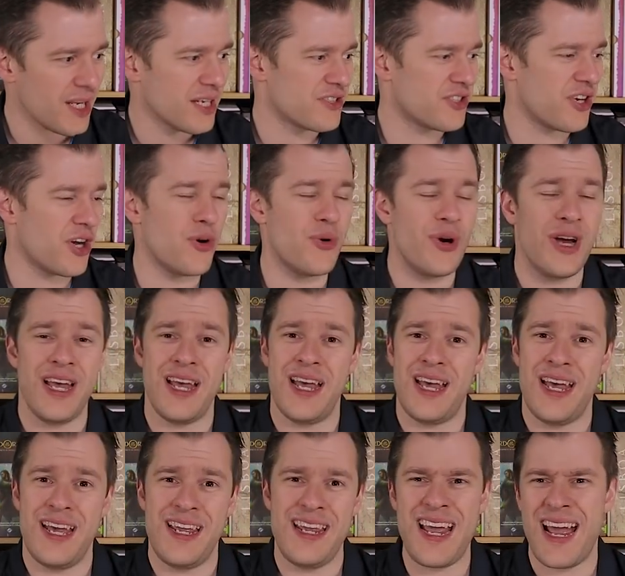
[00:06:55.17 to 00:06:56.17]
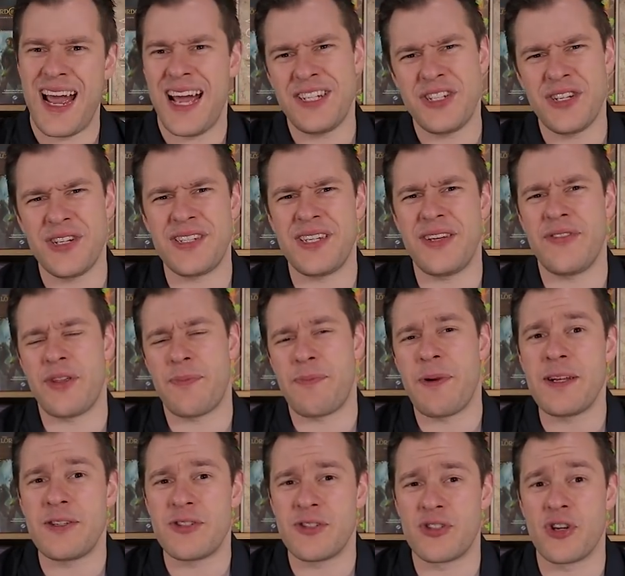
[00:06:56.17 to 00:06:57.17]
So, yeah, as you can see with the
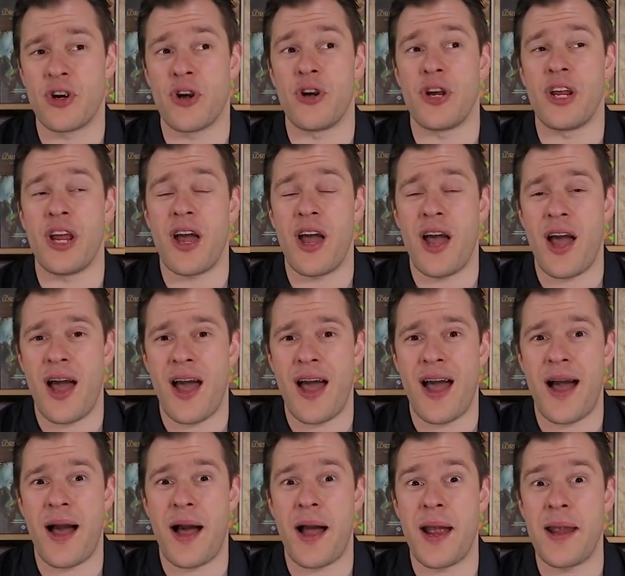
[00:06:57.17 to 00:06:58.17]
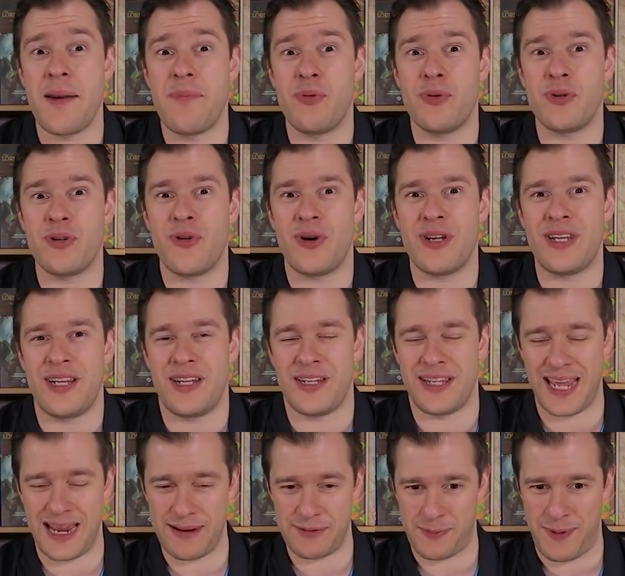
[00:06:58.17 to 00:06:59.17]
pictures earlier, I brought quite a lot
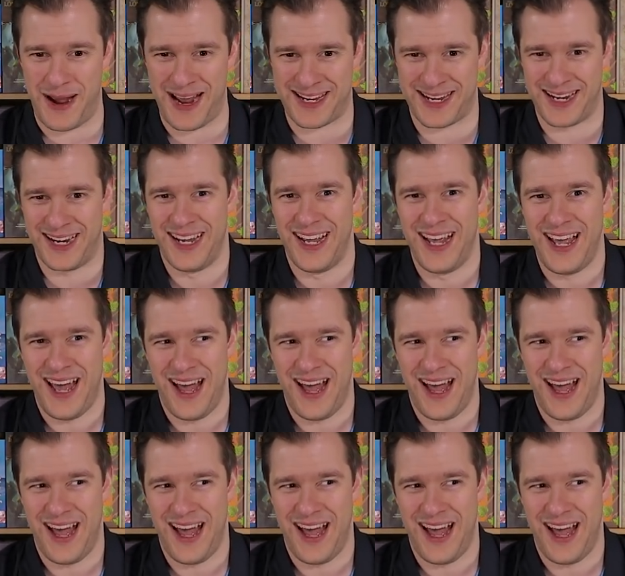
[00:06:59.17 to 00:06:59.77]
of games back.